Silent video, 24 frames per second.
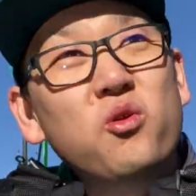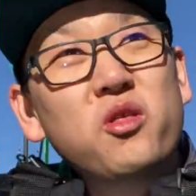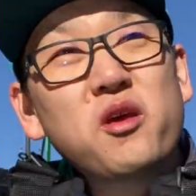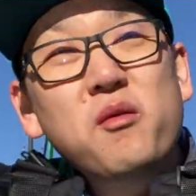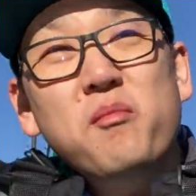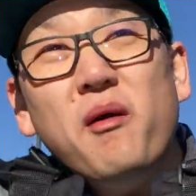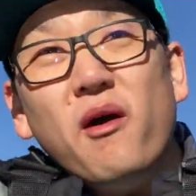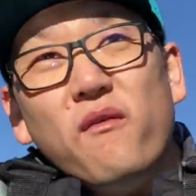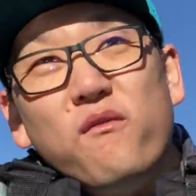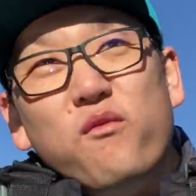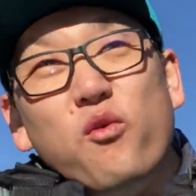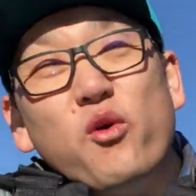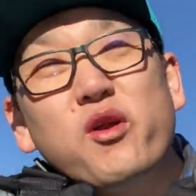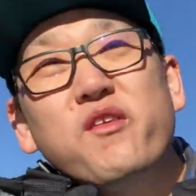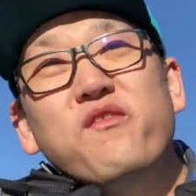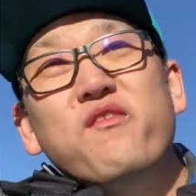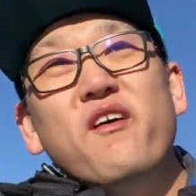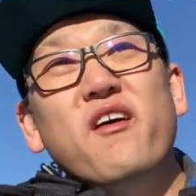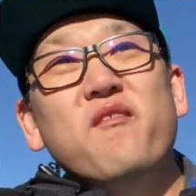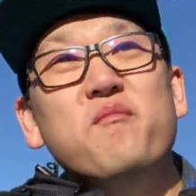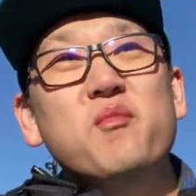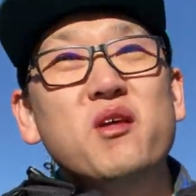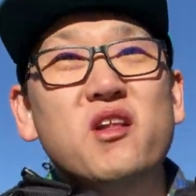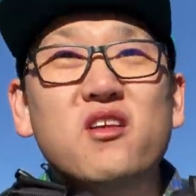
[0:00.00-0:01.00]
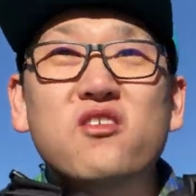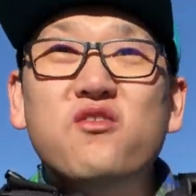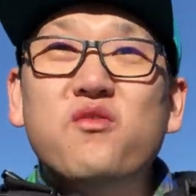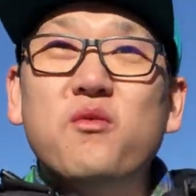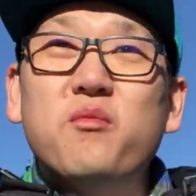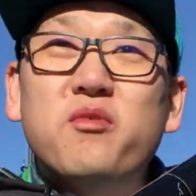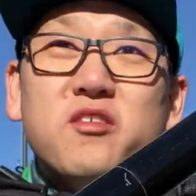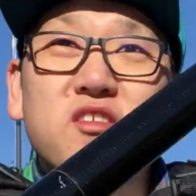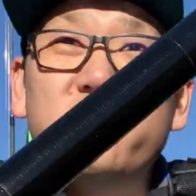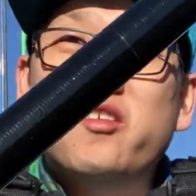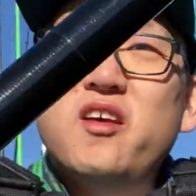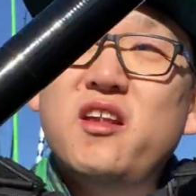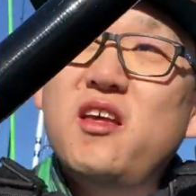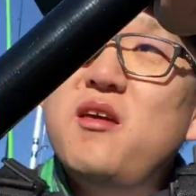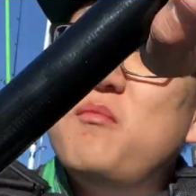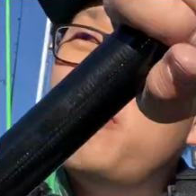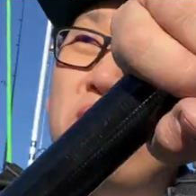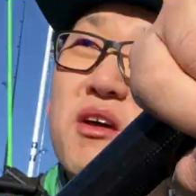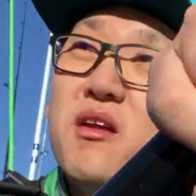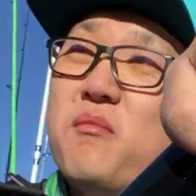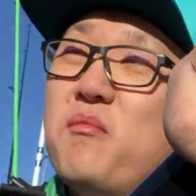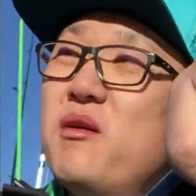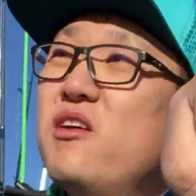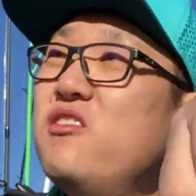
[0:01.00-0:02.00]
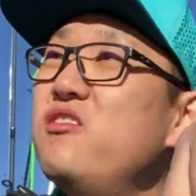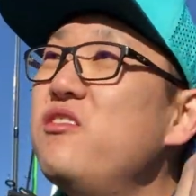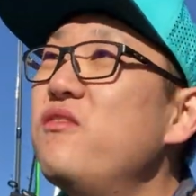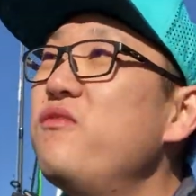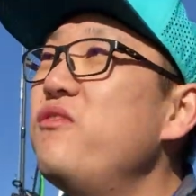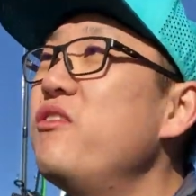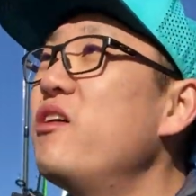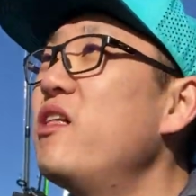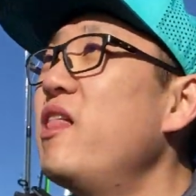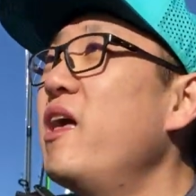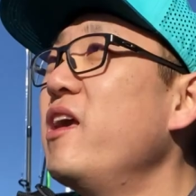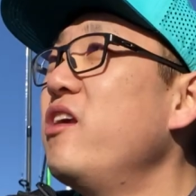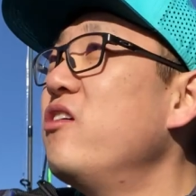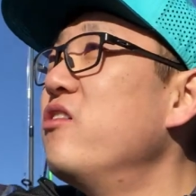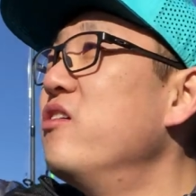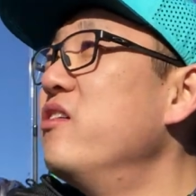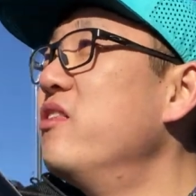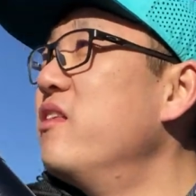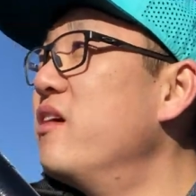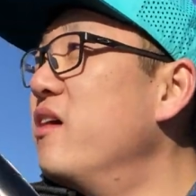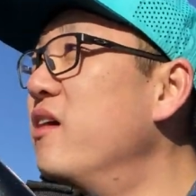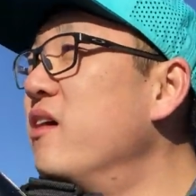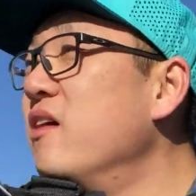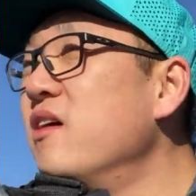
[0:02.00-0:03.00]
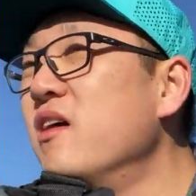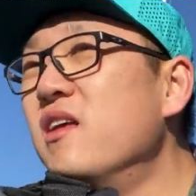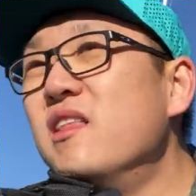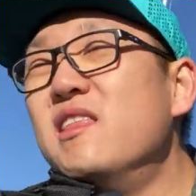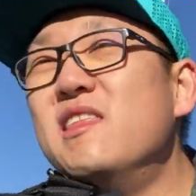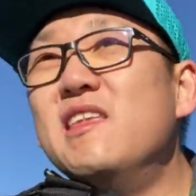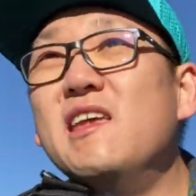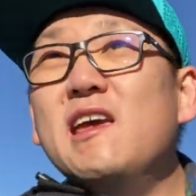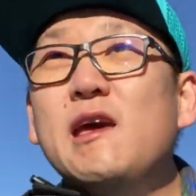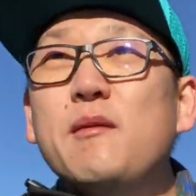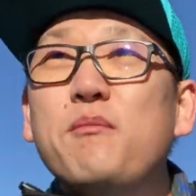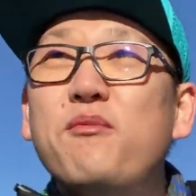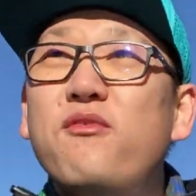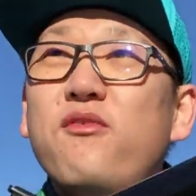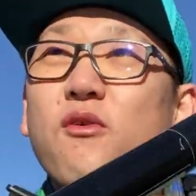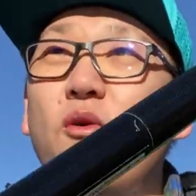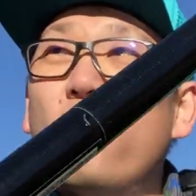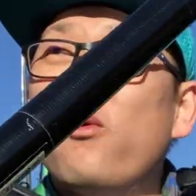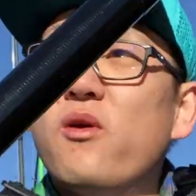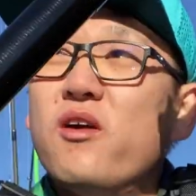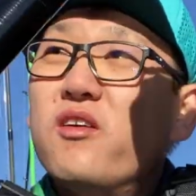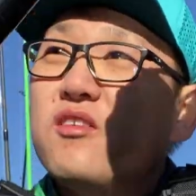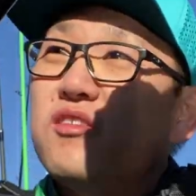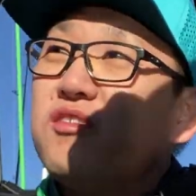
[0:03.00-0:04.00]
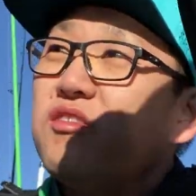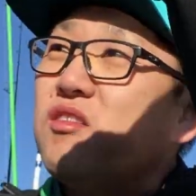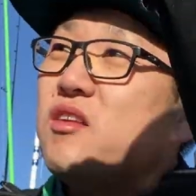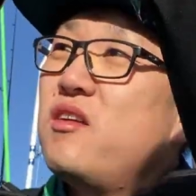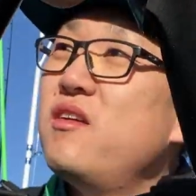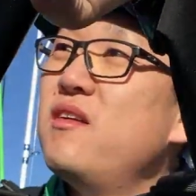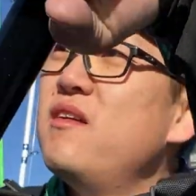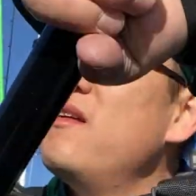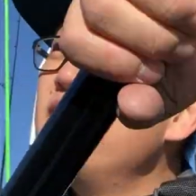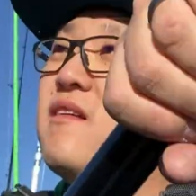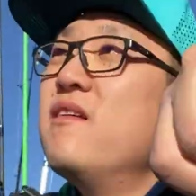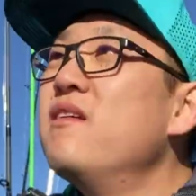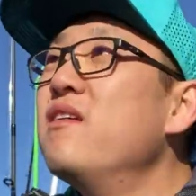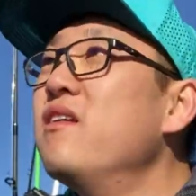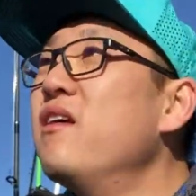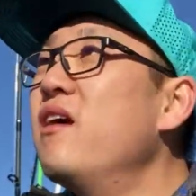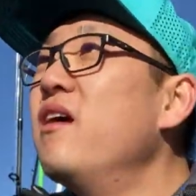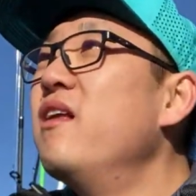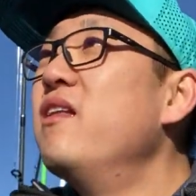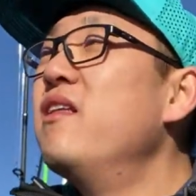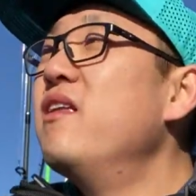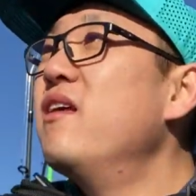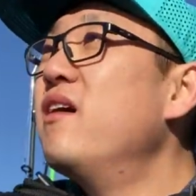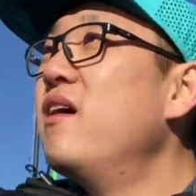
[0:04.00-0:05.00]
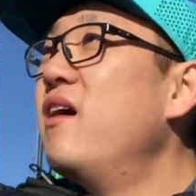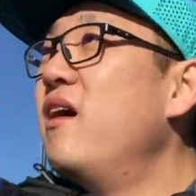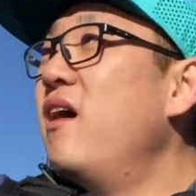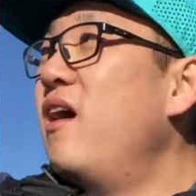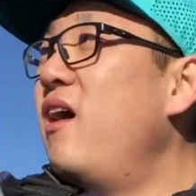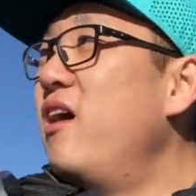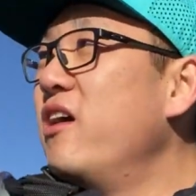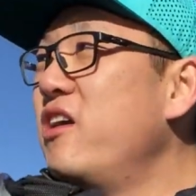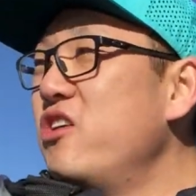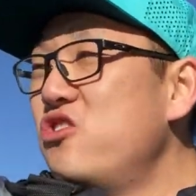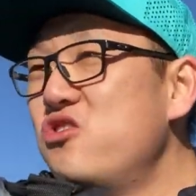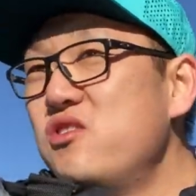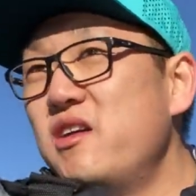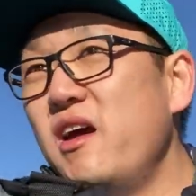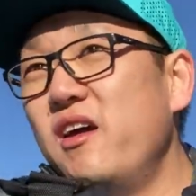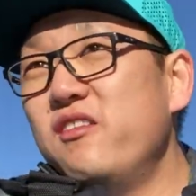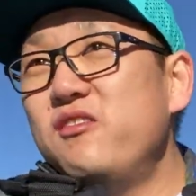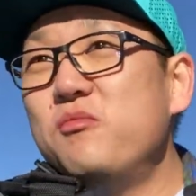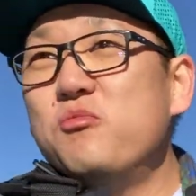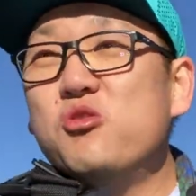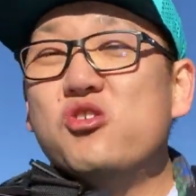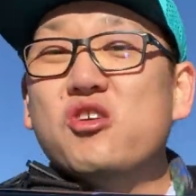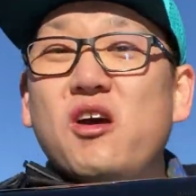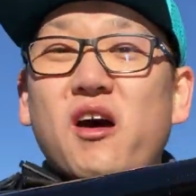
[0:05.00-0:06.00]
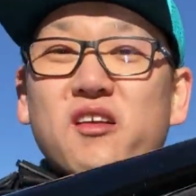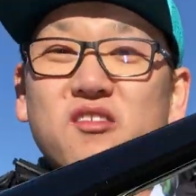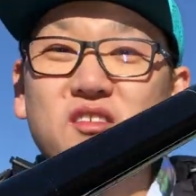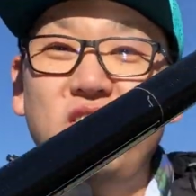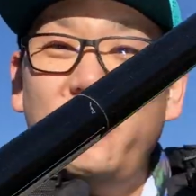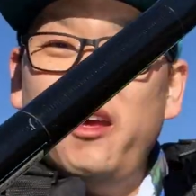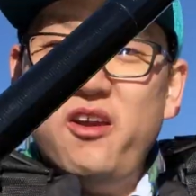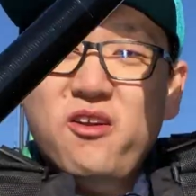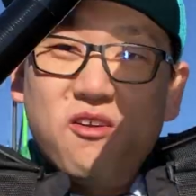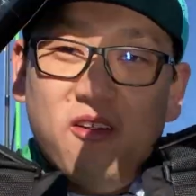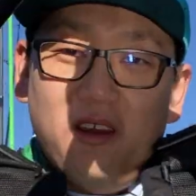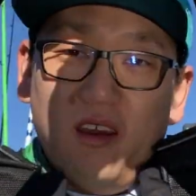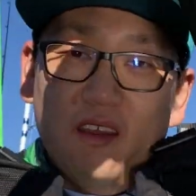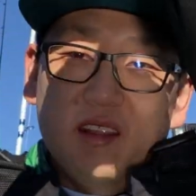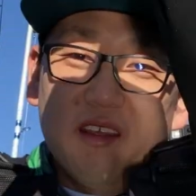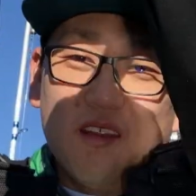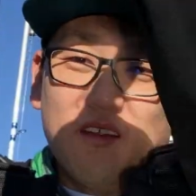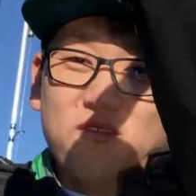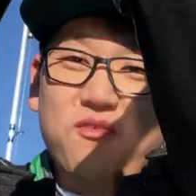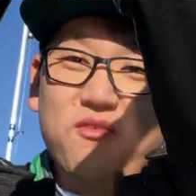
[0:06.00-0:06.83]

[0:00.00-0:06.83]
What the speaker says: only about 45 minutes from the city, but it makes you feel like you're in the deep forest. And I'll get you guys some shots later on, and